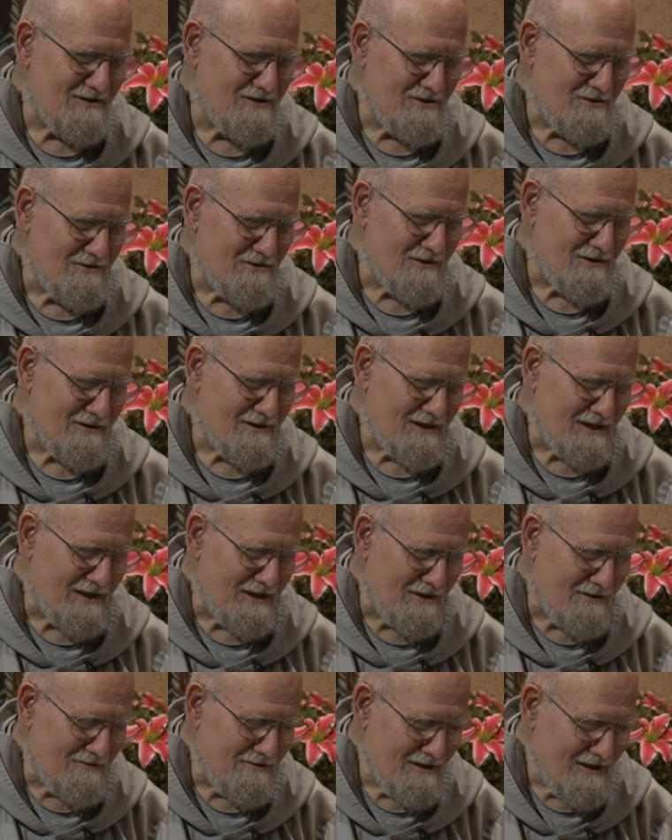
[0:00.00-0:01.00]
for sure. You
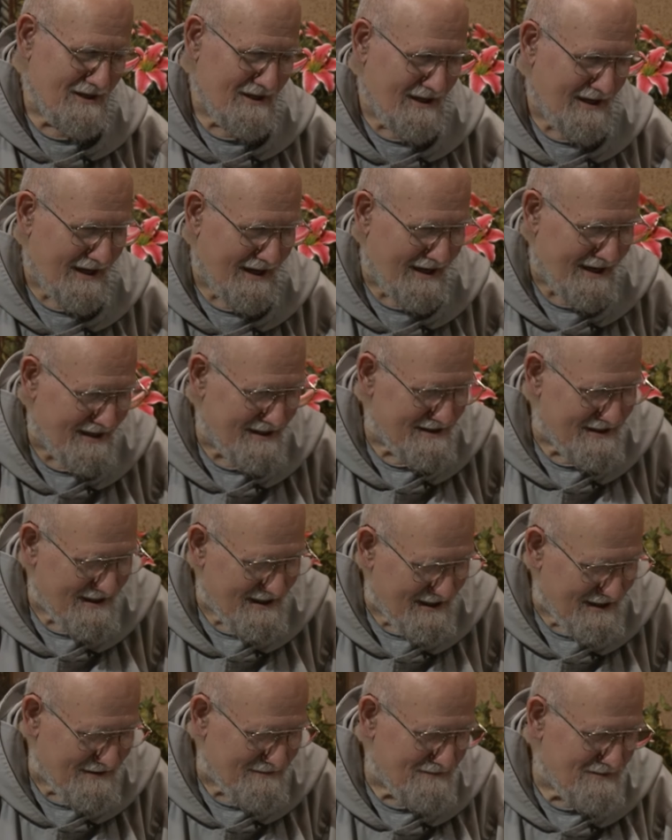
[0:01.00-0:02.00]
know, and
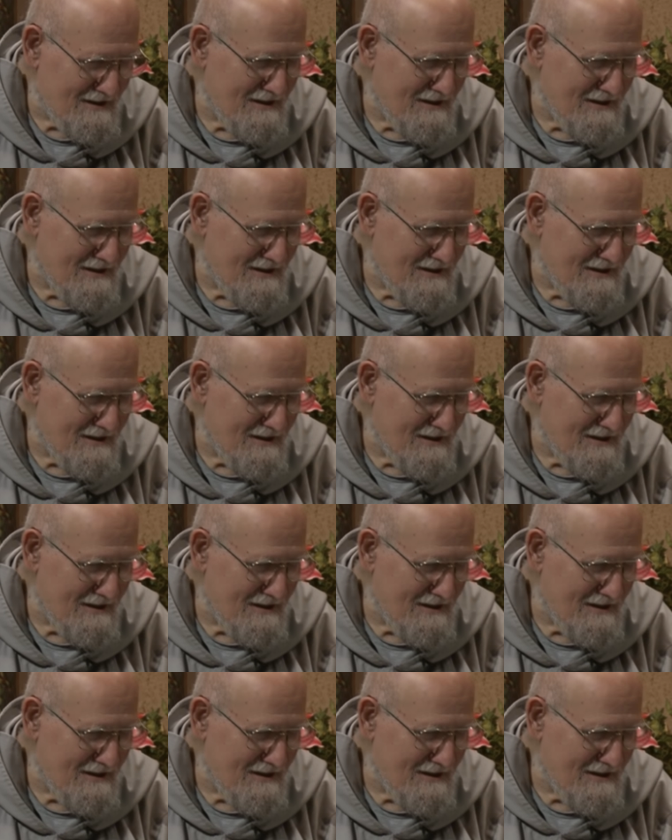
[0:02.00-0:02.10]
uh,